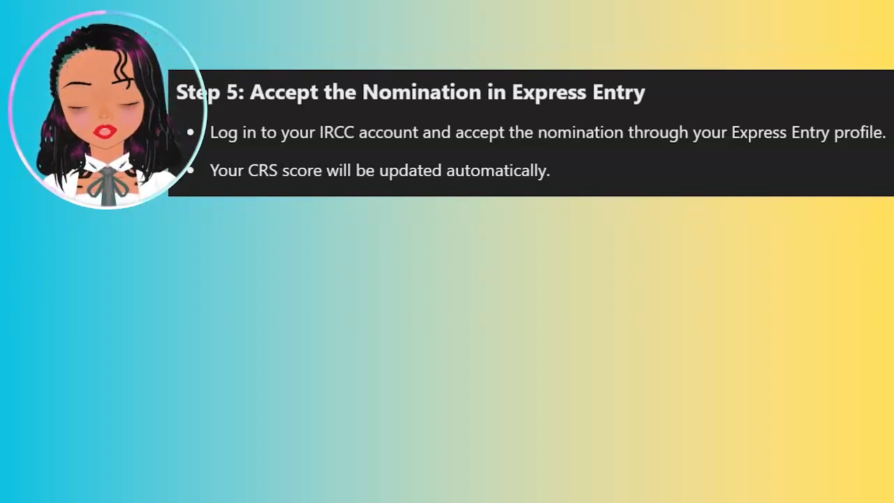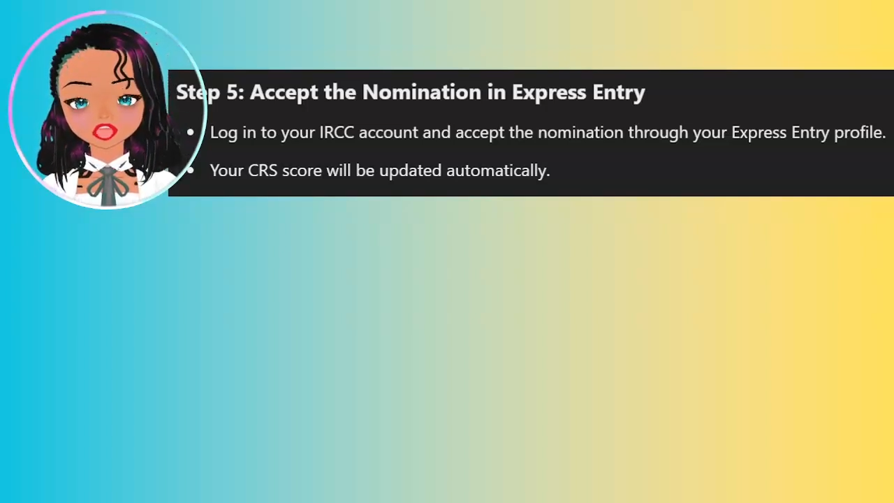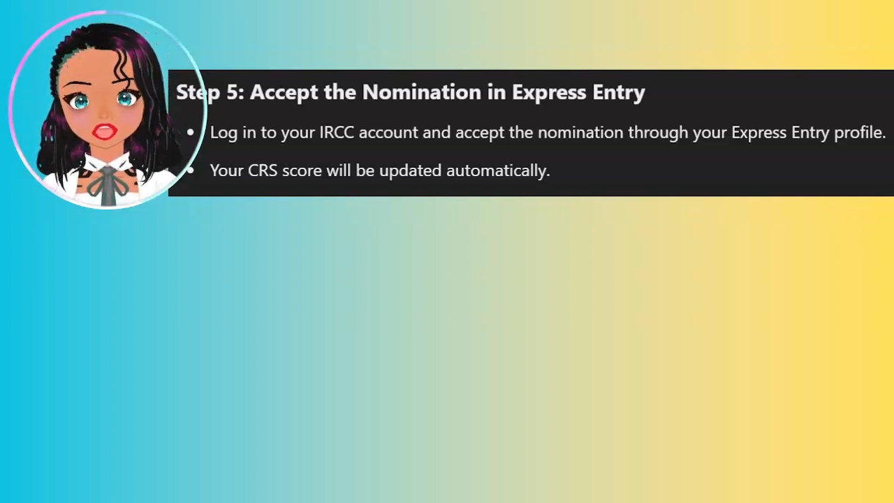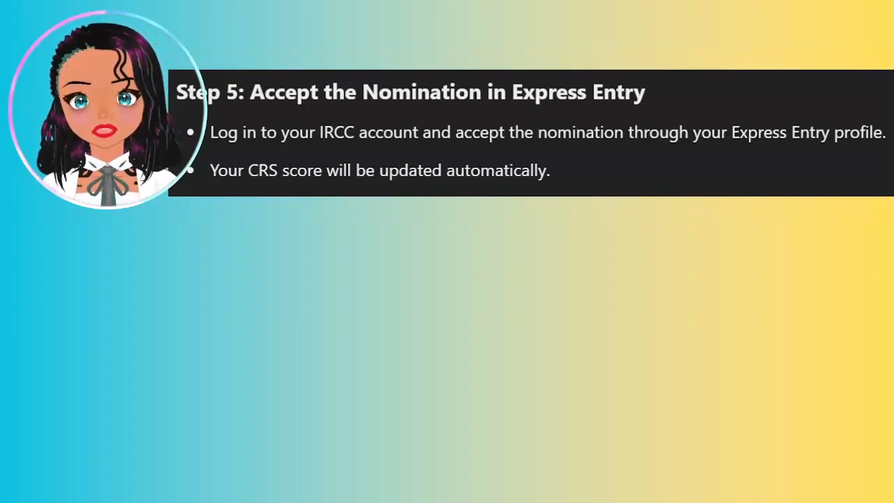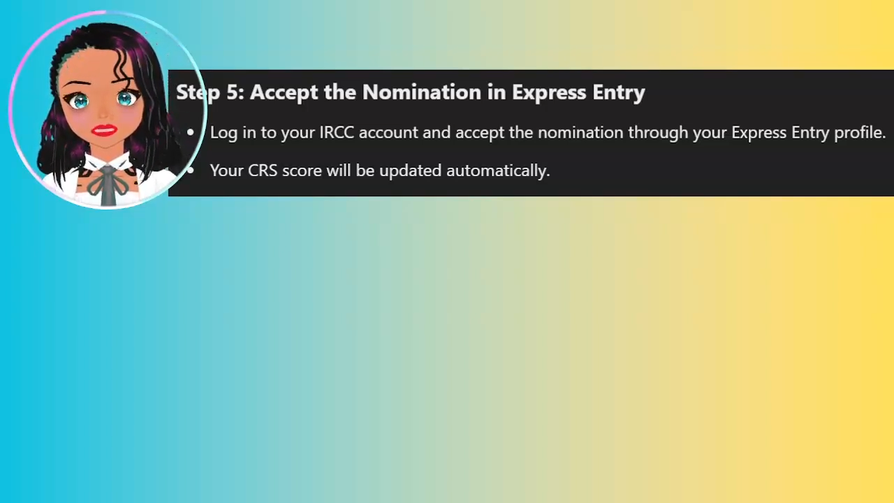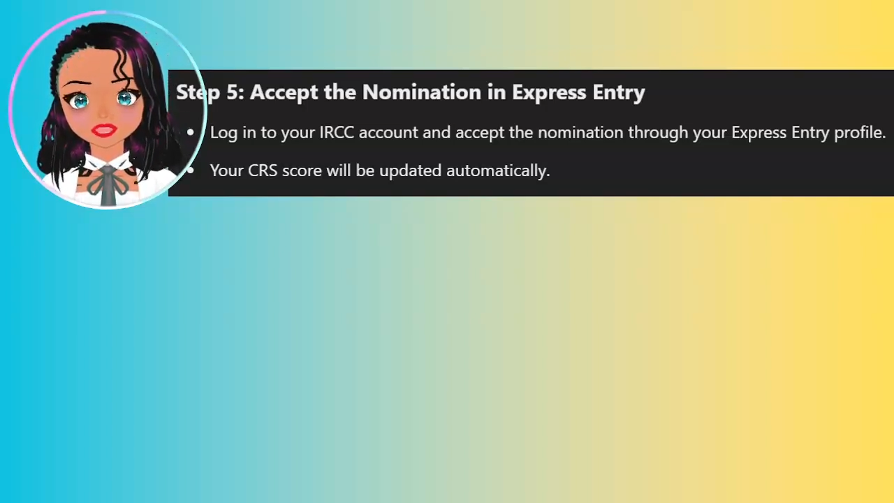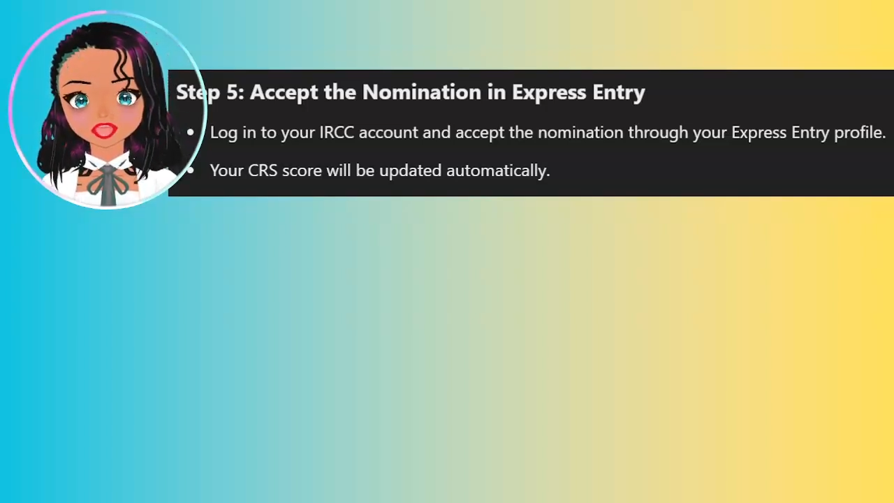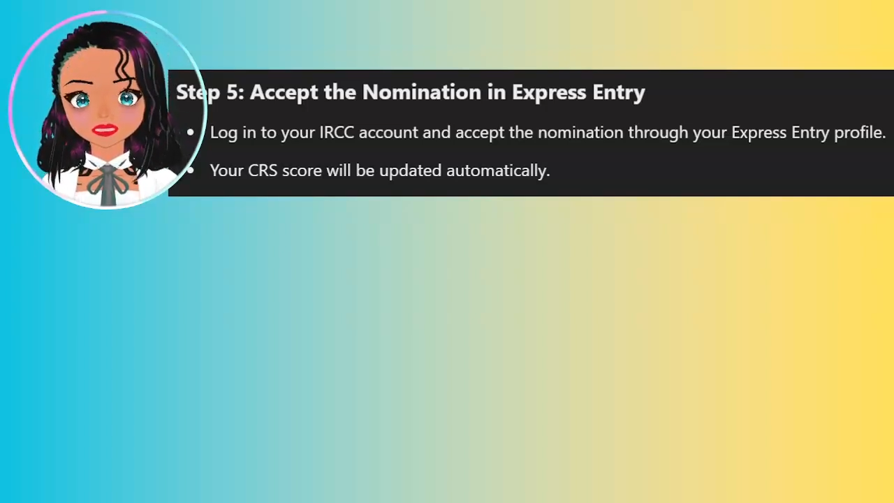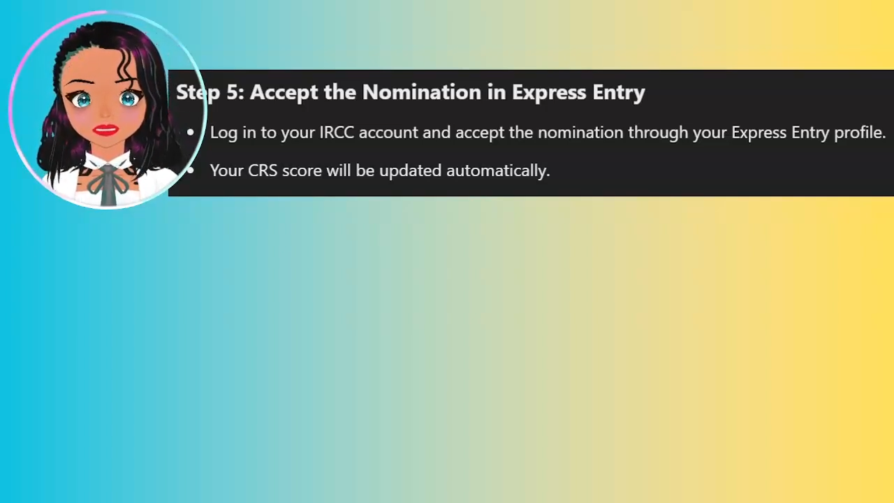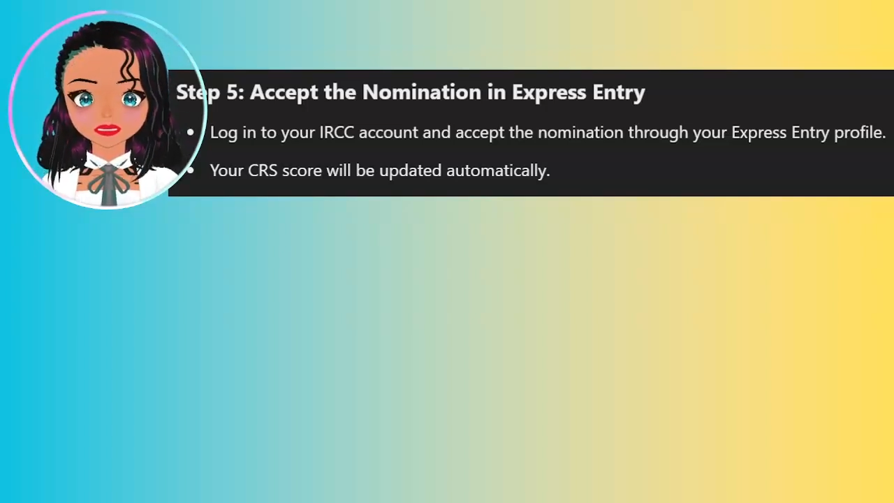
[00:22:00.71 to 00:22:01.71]

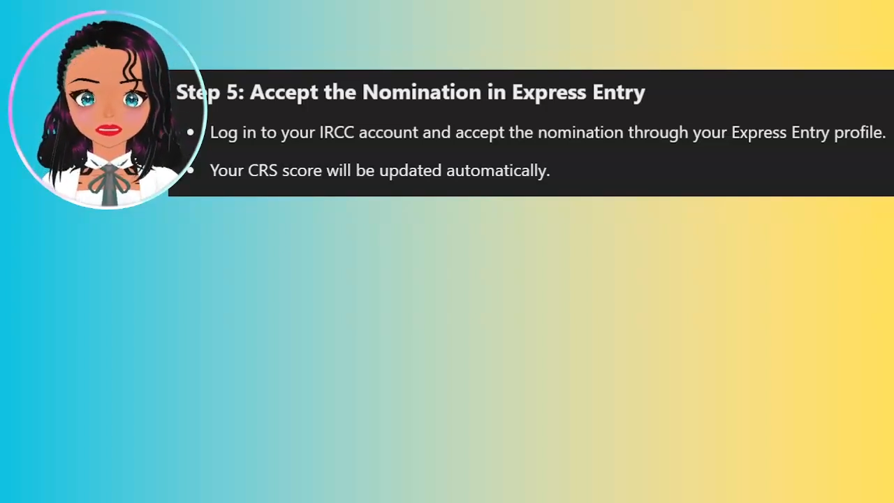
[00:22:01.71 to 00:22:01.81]
automatically be